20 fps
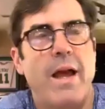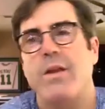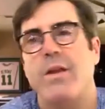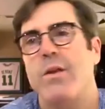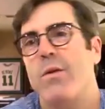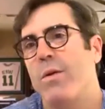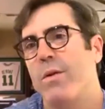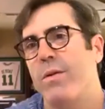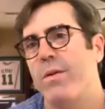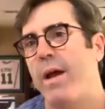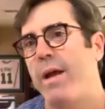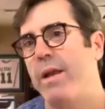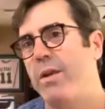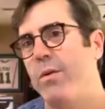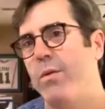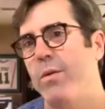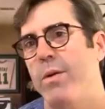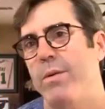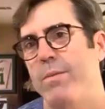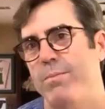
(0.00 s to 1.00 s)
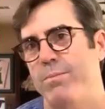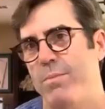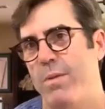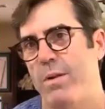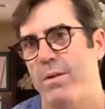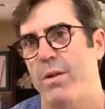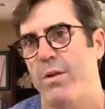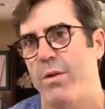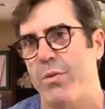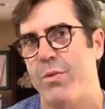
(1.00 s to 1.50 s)
do a
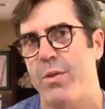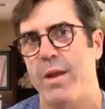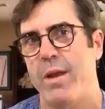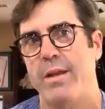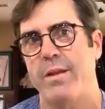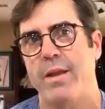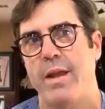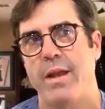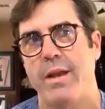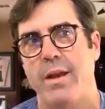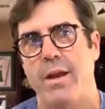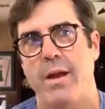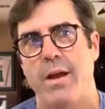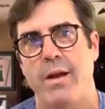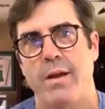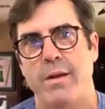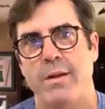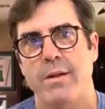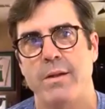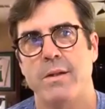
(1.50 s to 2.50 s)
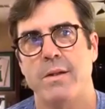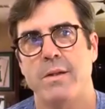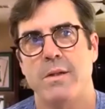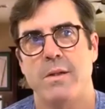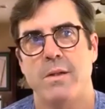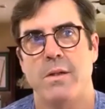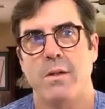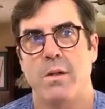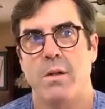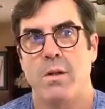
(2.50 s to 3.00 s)
little thing that
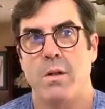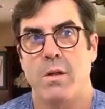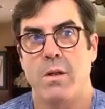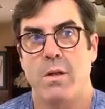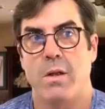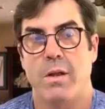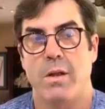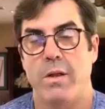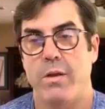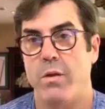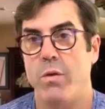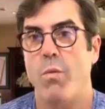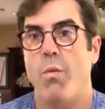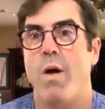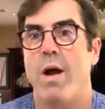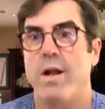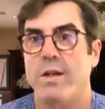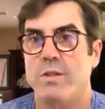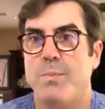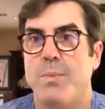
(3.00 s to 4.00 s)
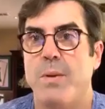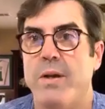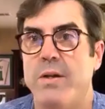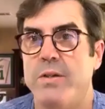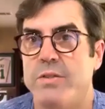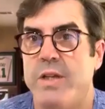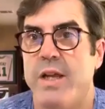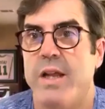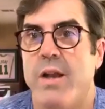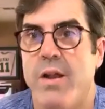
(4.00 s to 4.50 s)
you watch
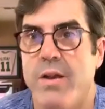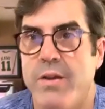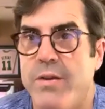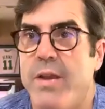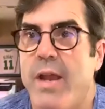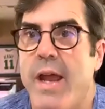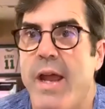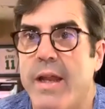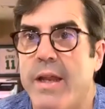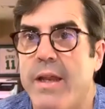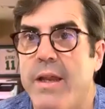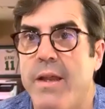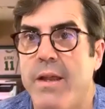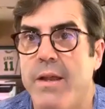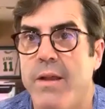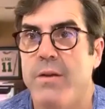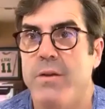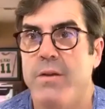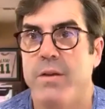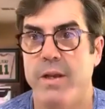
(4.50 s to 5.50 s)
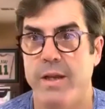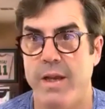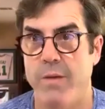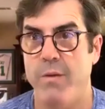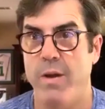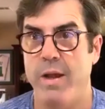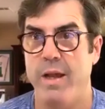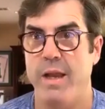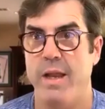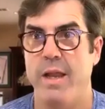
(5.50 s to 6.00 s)
players get on deck to get
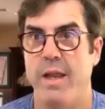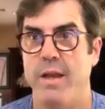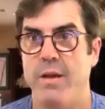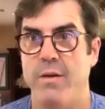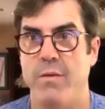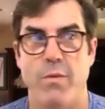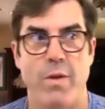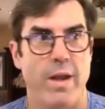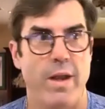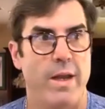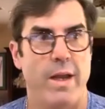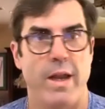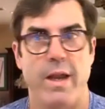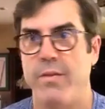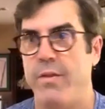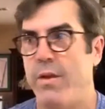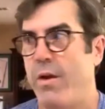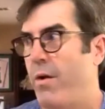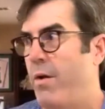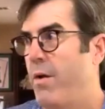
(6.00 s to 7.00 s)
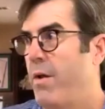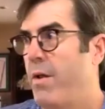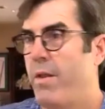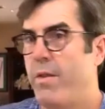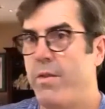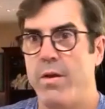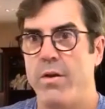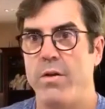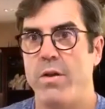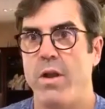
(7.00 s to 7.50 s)
ready to hit, right? And they're
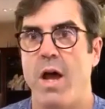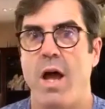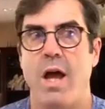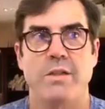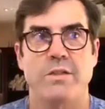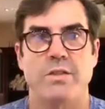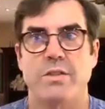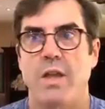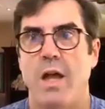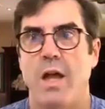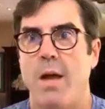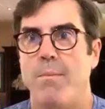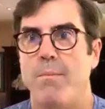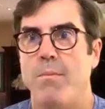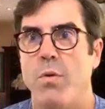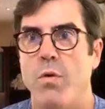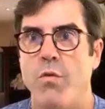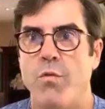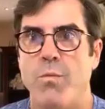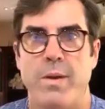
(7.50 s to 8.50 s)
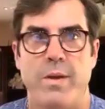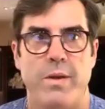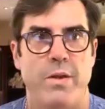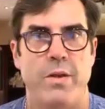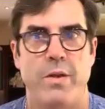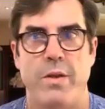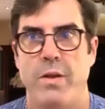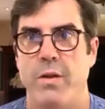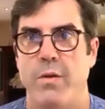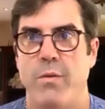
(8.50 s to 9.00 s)
nonstop movement,
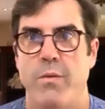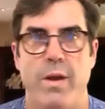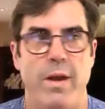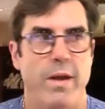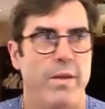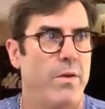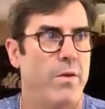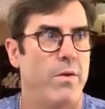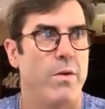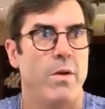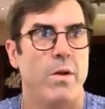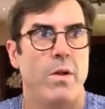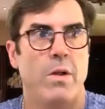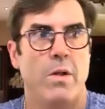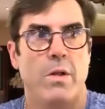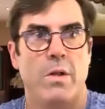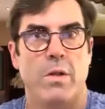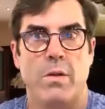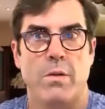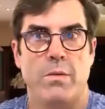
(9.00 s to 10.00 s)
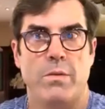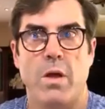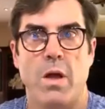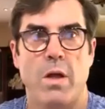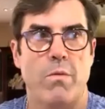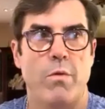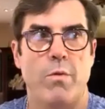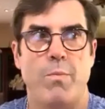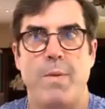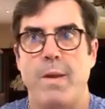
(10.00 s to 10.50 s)
right? They're
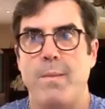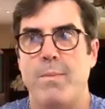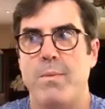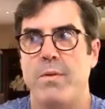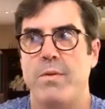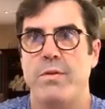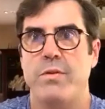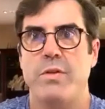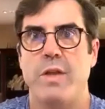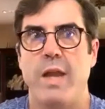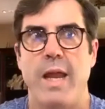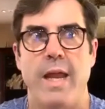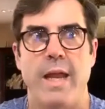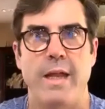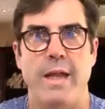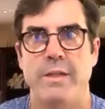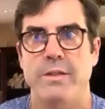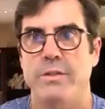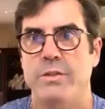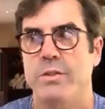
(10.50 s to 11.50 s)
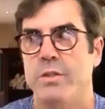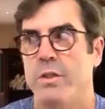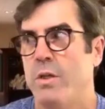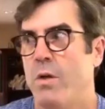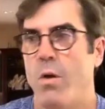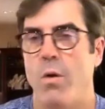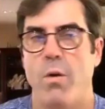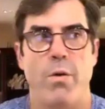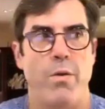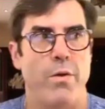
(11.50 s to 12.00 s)
talking with people in the stands,
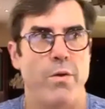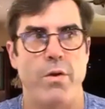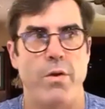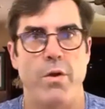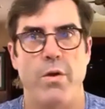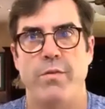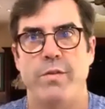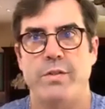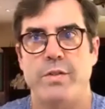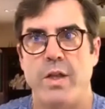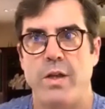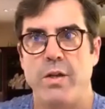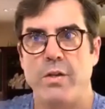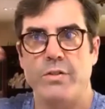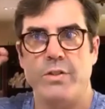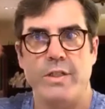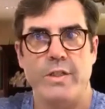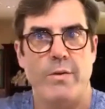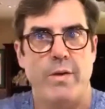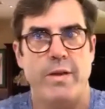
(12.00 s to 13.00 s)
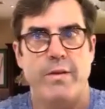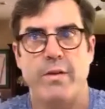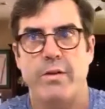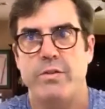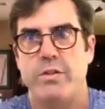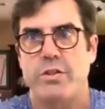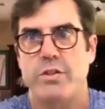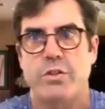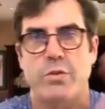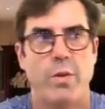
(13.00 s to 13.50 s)
or their nervous energy, right? They're
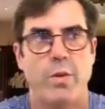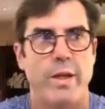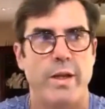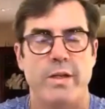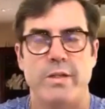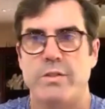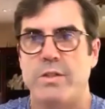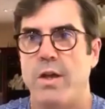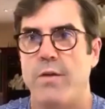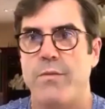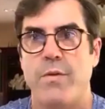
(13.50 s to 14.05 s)
just swinging and stuff.